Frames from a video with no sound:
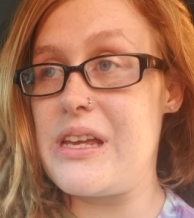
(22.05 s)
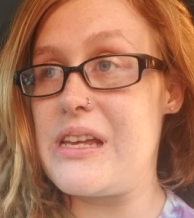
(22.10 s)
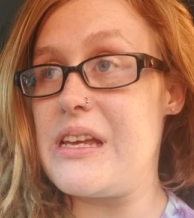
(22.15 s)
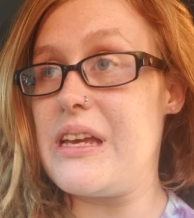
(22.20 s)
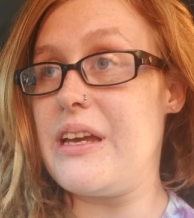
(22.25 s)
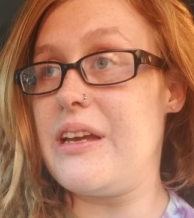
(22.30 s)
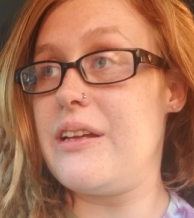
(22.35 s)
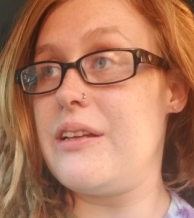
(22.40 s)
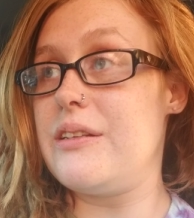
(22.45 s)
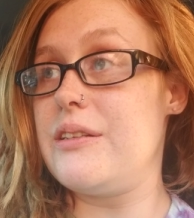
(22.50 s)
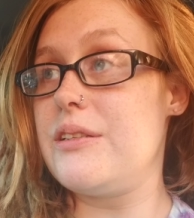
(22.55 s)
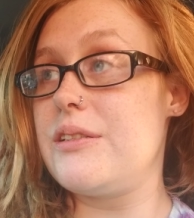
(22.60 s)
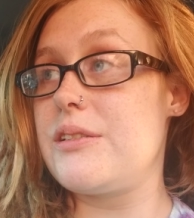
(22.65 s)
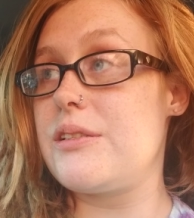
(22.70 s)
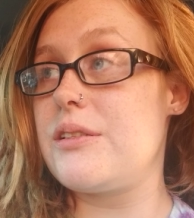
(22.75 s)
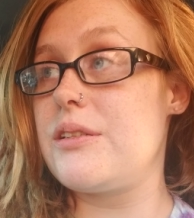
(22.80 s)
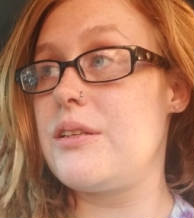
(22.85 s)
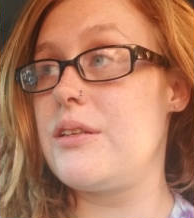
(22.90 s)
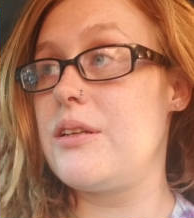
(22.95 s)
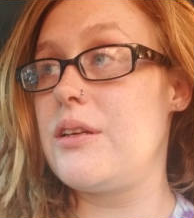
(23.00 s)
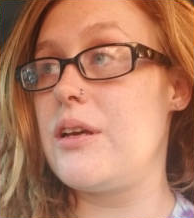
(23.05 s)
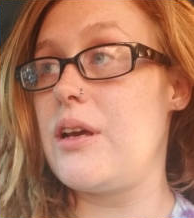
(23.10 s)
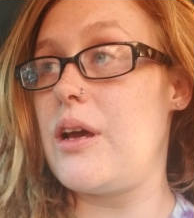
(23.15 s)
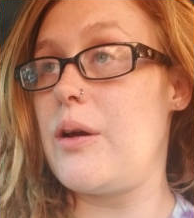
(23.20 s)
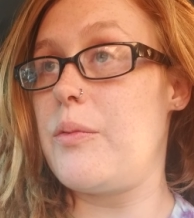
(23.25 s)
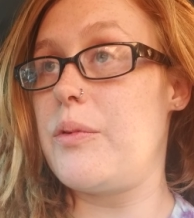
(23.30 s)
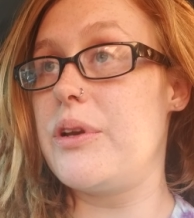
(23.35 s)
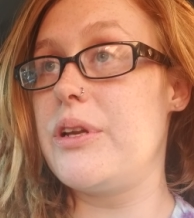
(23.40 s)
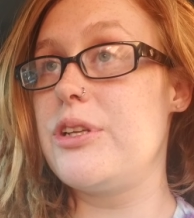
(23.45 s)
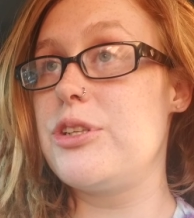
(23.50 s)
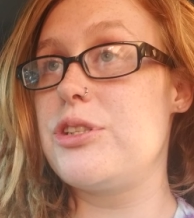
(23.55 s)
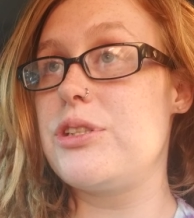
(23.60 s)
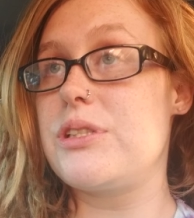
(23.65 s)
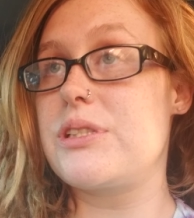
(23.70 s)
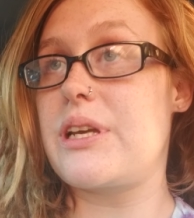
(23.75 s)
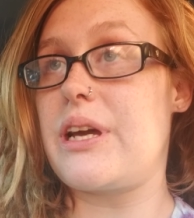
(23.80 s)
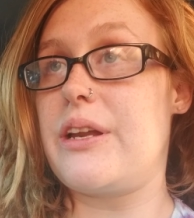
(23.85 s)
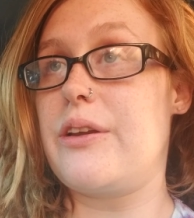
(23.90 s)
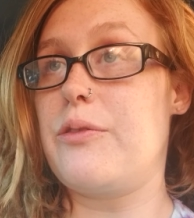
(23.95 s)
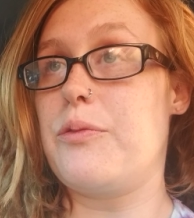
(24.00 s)
And I want to
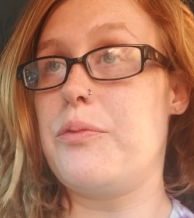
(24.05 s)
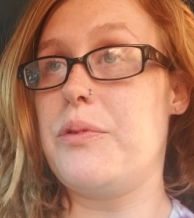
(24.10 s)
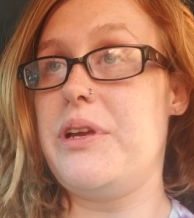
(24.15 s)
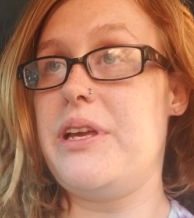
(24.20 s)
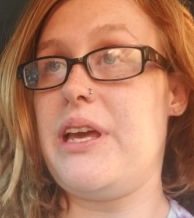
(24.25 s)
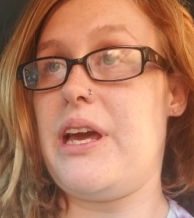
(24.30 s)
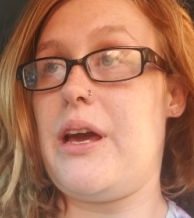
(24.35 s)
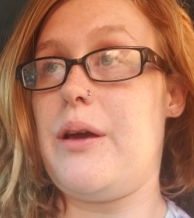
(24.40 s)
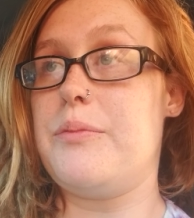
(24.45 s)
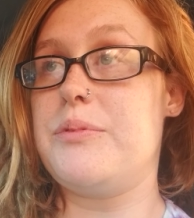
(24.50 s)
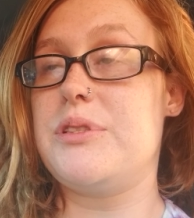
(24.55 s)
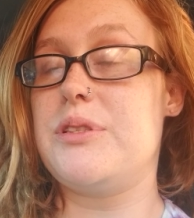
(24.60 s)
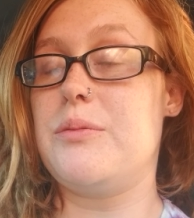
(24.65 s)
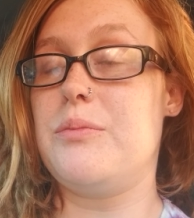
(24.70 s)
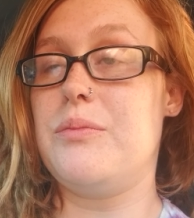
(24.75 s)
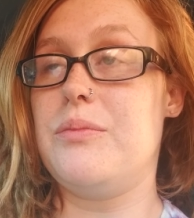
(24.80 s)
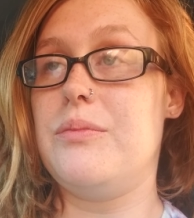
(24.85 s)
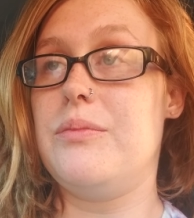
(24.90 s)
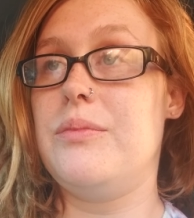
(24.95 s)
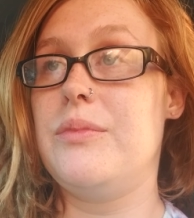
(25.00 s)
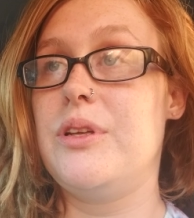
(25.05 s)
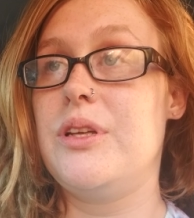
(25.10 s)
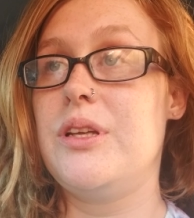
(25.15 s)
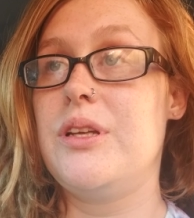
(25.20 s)
just kind of recap some